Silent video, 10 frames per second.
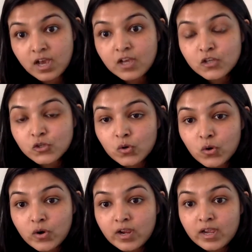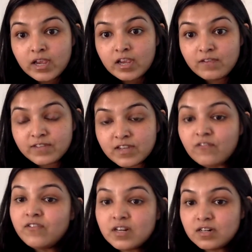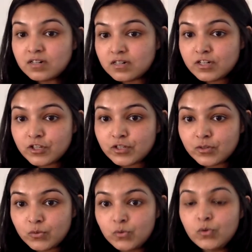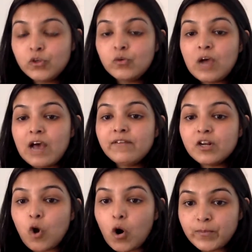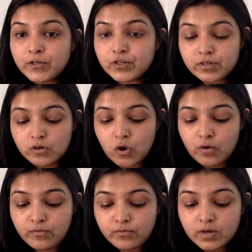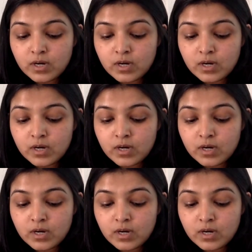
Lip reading: So, if someone hurts you, you have an option of,